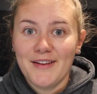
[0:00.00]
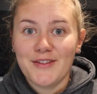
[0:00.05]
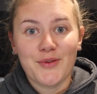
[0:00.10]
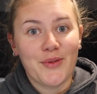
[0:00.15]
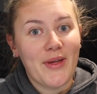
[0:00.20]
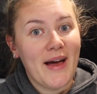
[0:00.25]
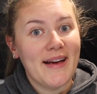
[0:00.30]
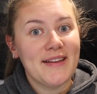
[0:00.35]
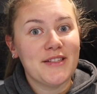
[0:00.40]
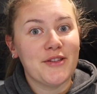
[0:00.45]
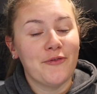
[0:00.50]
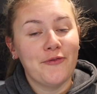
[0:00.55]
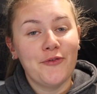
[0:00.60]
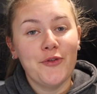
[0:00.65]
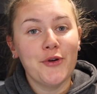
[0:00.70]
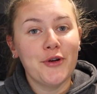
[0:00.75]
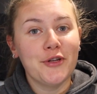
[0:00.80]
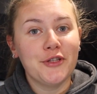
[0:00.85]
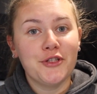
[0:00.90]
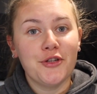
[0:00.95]
So that is the
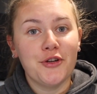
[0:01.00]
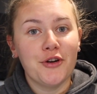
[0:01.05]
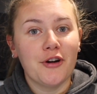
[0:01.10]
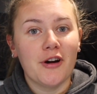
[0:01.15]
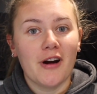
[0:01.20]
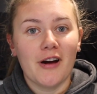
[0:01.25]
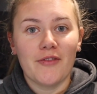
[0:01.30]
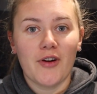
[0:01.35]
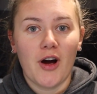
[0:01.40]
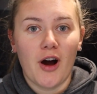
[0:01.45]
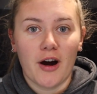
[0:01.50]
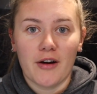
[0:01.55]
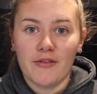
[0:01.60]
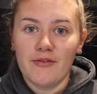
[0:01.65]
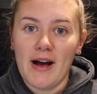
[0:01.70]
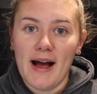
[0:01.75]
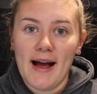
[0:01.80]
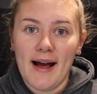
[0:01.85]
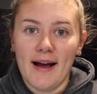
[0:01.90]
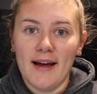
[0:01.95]
full tour of our
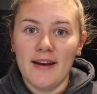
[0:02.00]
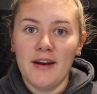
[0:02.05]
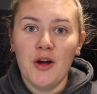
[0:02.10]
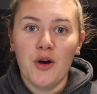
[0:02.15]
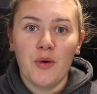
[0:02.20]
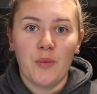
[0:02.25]
van.